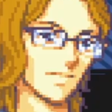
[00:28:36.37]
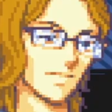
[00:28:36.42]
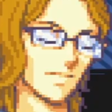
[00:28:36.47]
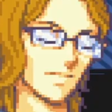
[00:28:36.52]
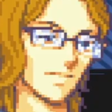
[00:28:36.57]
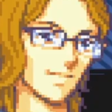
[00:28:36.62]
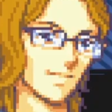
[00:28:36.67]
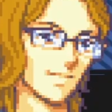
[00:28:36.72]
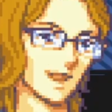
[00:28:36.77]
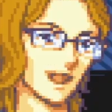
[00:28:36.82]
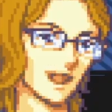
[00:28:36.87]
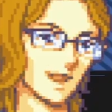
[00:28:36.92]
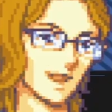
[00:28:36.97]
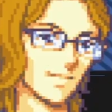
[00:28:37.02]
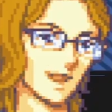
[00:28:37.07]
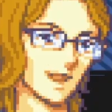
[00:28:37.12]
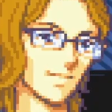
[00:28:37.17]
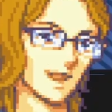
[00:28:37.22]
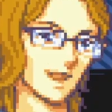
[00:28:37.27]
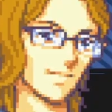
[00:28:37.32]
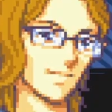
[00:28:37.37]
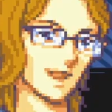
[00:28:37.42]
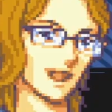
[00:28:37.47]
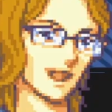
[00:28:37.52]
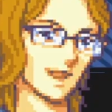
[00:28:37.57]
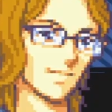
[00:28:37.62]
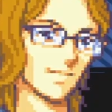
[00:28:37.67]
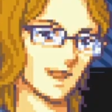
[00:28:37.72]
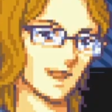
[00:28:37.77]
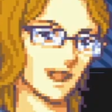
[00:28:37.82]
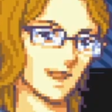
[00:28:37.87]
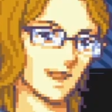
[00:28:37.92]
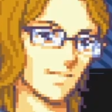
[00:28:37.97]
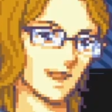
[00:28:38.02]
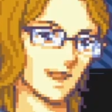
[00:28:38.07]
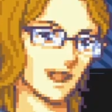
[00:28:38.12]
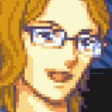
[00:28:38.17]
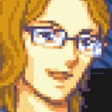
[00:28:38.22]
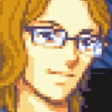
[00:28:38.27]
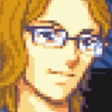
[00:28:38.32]
Oh, slingshot allows
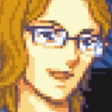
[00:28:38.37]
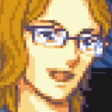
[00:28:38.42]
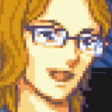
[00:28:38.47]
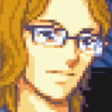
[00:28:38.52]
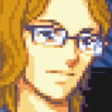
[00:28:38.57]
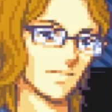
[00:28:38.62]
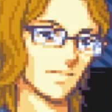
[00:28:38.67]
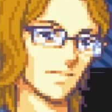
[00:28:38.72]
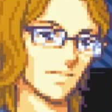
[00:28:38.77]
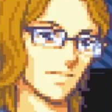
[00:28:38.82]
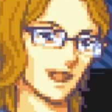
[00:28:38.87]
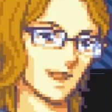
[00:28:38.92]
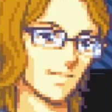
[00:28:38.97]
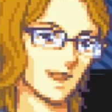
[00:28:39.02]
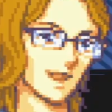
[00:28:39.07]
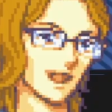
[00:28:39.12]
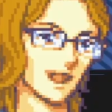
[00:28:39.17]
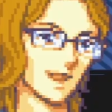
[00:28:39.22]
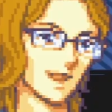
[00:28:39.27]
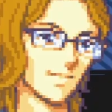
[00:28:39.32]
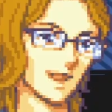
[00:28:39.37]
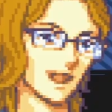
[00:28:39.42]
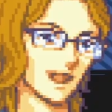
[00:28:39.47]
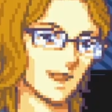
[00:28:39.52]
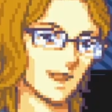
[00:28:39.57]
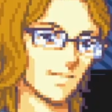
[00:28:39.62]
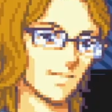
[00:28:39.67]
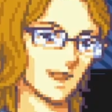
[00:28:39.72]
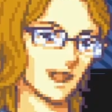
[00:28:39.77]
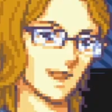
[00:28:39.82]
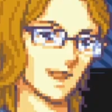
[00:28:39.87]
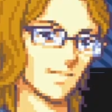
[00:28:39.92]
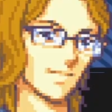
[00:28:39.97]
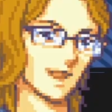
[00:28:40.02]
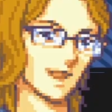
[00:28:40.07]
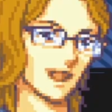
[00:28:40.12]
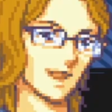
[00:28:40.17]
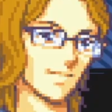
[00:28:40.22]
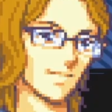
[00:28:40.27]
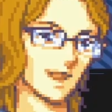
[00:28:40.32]
you to launch your matchstick and use
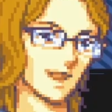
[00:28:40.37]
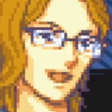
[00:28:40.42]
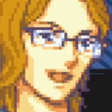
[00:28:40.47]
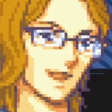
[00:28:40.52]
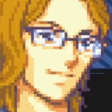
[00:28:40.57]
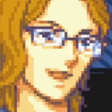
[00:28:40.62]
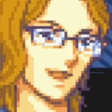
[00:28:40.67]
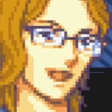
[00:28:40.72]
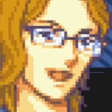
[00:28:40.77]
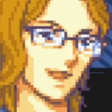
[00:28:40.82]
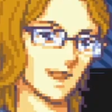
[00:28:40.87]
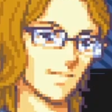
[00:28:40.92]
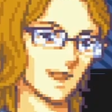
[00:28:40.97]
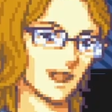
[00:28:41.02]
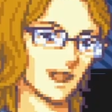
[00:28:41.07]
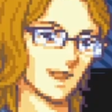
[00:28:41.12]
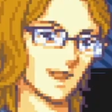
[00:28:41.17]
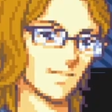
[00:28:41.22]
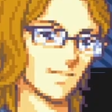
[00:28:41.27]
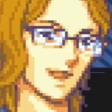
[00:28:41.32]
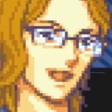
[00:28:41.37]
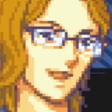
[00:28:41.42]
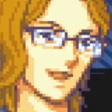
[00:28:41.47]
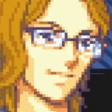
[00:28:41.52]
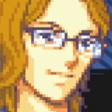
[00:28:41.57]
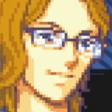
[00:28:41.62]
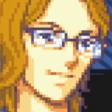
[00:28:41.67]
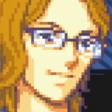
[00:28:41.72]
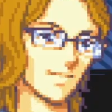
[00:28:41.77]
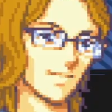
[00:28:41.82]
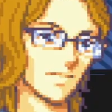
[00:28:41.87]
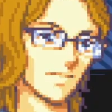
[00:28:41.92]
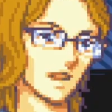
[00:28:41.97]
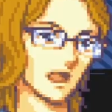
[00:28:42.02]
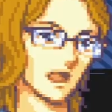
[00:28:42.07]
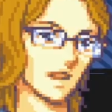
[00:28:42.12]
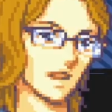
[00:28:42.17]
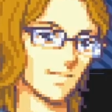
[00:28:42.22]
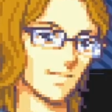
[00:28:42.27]
it to gain additional height. Huh?